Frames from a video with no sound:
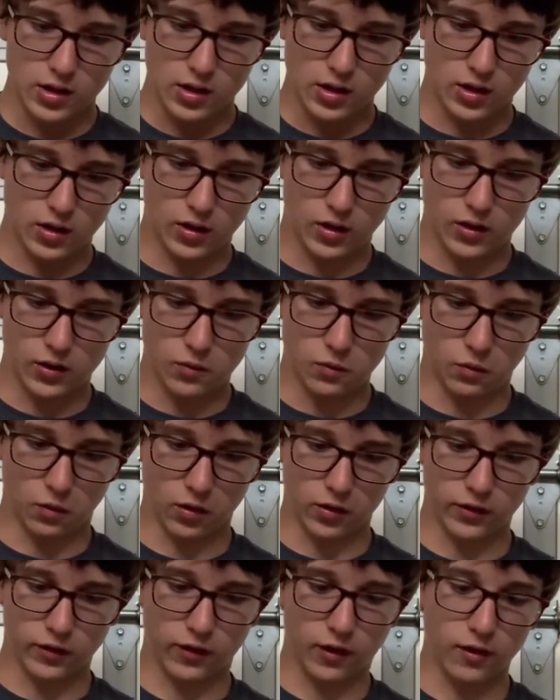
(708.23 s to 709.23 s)
And we're
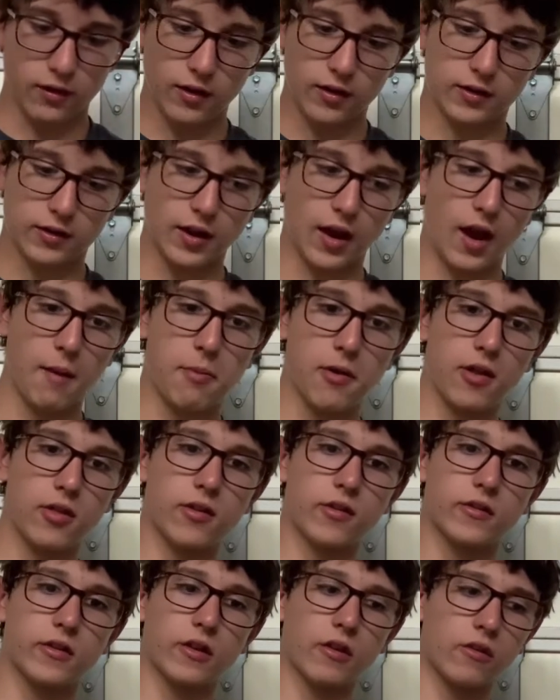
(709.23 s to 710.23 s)
just gonna tape it.
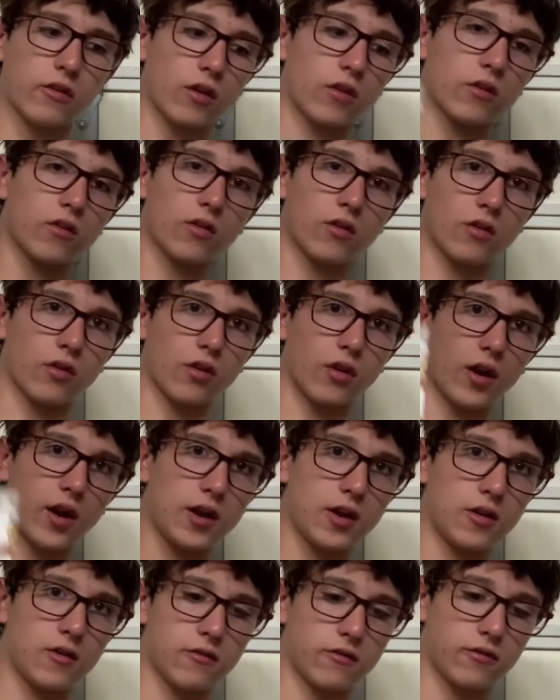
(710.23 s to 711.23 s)
This is its
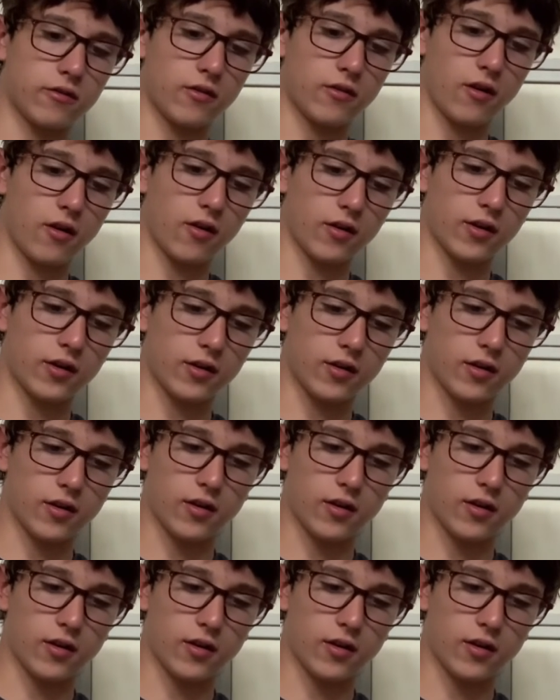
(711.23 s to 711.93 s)
graveyard